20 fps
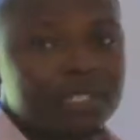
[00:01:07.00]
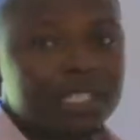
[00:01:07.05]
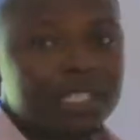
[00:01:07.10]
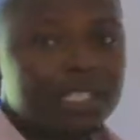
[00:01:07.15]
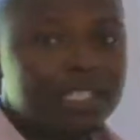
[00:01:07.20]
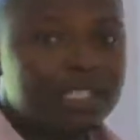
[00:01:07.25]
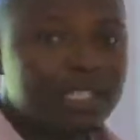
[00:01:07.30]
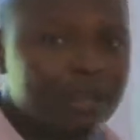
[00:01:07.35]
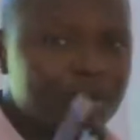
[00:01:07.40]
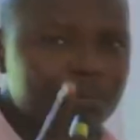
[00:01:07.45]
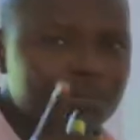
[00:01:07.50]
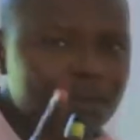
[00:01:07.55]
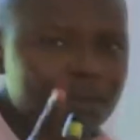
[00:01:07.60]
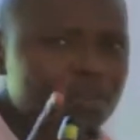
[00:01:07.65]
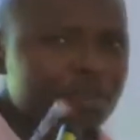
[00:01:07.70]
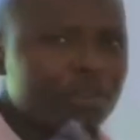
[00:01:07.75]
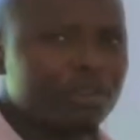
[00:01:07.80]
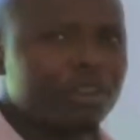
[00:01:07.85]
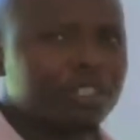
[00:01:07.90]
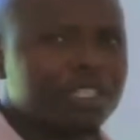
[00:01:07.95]
Some
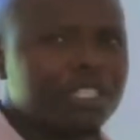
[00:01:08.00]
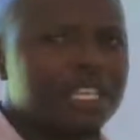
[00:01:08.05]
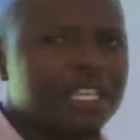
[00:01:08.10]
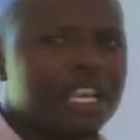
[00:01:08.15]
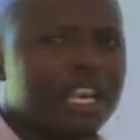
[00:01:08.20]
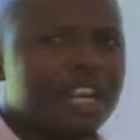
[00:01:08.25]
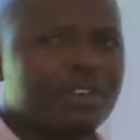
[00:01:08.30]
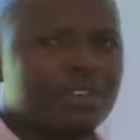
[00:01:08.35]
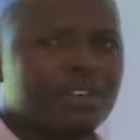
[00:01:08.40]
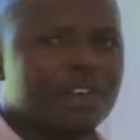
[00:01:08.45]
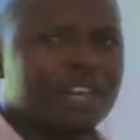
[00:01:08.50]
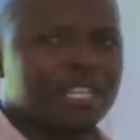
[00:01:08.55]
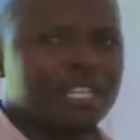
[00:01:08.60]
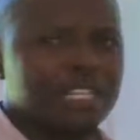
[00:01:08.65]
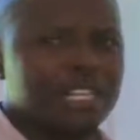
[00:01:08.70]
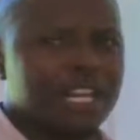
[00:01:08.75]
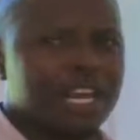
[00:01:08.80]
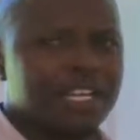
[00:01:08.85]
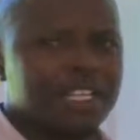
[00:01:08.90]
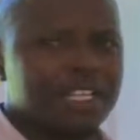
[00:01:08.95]
people wrote the correct
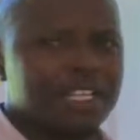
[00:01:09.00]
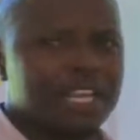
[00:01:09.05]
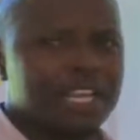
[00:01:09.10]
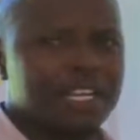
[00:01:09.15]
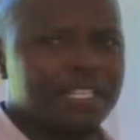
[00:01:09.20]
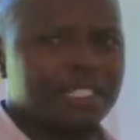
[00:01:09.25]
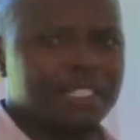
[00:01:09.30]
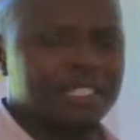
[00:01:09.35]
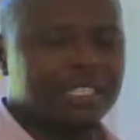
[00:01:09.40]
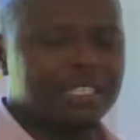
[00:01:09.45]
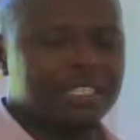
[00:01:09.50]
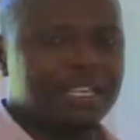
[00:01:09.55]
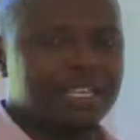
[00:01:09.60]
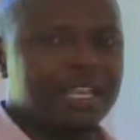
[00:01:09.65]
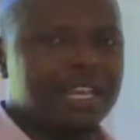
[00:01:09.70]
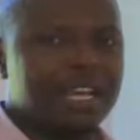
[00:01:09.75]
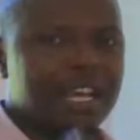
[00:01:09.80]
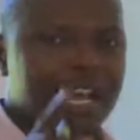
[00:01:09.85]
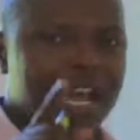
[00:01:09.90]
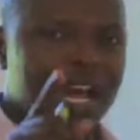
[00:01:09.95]
answers,
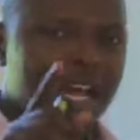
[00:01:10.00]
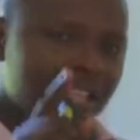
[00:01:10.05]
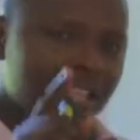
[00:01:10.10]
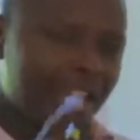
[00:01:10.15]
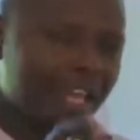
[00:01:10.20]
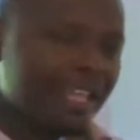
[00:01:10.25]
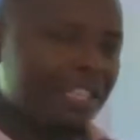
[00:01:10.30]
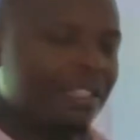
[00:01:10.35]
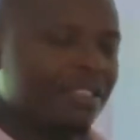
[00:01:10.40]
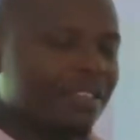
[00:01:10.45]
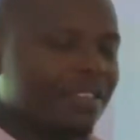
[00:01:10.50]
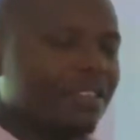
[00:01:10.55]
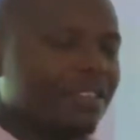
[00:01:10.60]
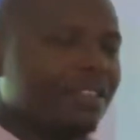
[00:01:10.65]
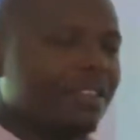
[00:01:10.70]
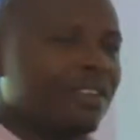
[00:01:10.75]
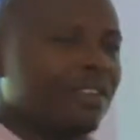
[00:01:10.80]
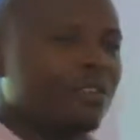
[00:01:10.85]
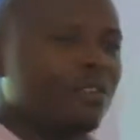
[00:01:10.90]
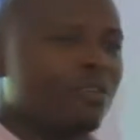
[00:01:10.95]
others
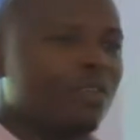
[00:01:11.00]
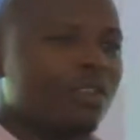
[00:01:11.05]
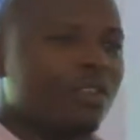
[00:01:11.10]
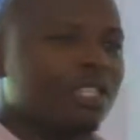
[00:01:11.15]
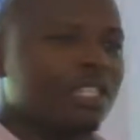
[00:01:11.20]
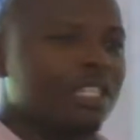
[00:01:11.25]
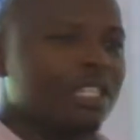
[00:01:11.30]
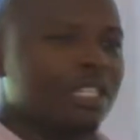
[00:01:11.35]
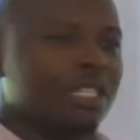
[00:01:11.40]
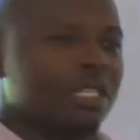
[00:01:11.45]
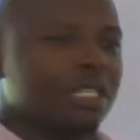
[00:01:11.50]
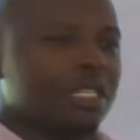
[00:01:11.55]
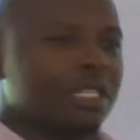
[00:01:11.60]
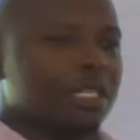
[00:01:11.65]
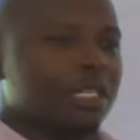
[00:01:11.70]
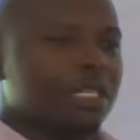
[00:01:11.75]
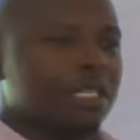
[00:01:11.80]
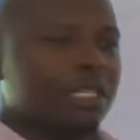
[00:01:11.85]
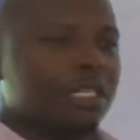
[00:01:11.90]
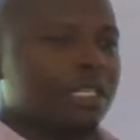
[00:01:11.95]
wrote
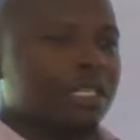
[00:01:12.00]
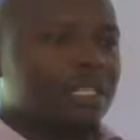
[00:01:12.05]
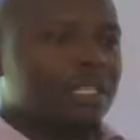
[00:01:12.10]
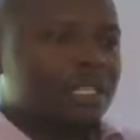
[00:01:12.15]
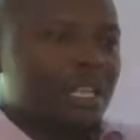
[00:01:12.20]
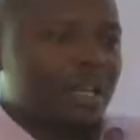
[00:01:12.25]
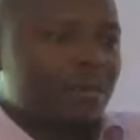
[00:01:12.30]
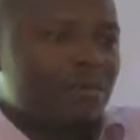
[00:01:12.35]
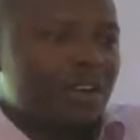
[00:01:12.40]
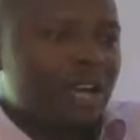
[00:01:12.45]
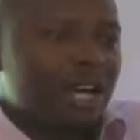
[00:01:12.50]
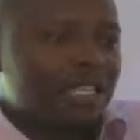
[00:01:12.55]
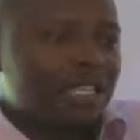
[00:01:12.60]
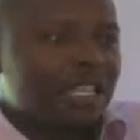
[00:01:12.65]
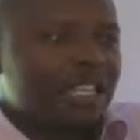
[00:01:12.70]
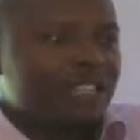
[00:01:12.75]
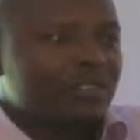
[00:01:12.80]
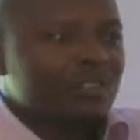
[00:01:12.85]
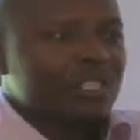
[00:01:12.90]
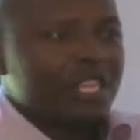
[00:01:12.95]
some
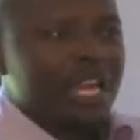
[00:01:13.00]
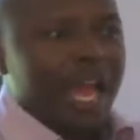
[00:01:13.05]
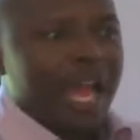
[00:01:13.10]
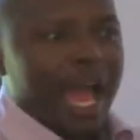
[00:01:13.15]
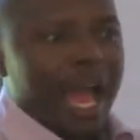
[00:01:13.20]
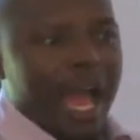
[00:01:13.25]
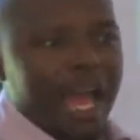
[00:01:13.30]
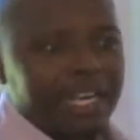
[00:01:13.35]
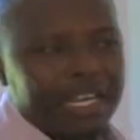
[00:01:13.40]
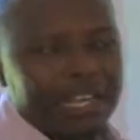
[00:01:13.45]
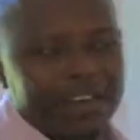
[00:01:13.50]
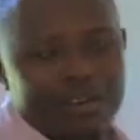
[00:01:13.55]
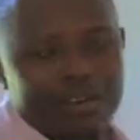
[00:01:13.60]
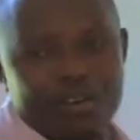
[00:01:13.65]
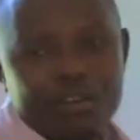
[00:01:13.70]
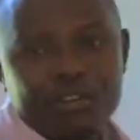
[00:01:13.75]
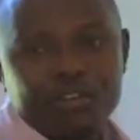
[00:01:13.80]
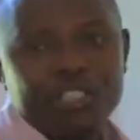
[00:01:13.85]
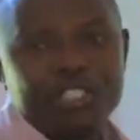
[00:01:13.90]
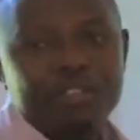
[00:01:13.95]
answers which had the
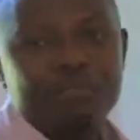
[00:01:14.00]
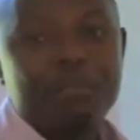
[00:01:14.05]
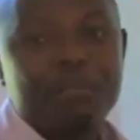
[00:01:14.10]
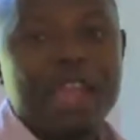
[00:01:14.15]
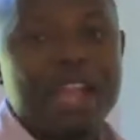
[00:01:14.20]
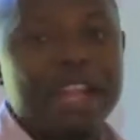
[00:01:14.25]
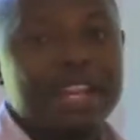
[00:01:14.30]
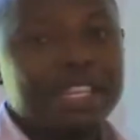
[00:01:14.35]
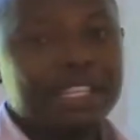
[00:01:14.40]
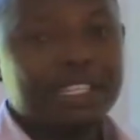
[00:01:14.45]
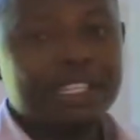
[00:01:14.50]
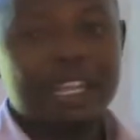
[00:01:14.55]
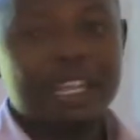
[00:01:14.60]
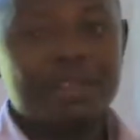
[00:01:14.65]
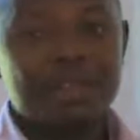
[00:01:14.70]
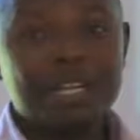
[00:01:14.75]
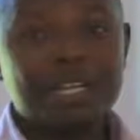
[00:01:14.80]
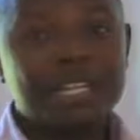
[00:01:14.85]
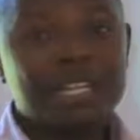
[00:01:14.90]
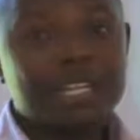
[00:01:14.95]
wrong spellings and
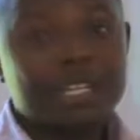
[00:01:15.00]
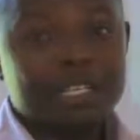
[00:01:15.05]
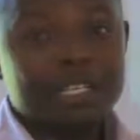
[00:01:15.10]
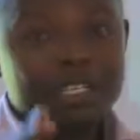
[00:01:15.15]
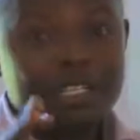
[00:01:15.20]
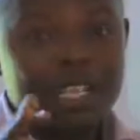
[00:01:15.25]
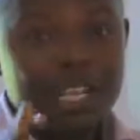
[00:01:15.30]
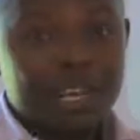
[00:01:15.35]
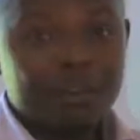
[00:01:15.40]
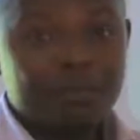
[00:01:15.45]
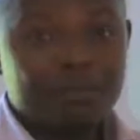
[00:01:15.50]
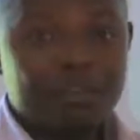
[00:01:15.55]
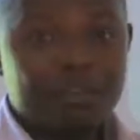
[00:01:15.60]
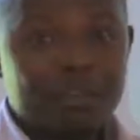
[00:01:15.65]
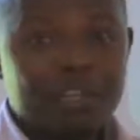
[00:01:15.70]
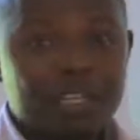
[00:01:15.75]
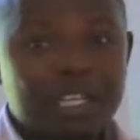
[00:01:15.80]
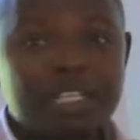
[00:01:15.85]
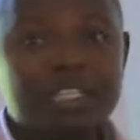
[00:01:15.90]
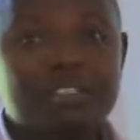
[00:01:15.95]
what.
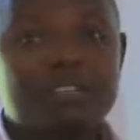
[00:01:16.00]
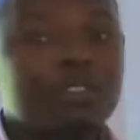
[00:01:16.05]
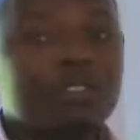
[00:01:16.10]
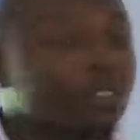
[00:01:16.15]
Therefore, let's go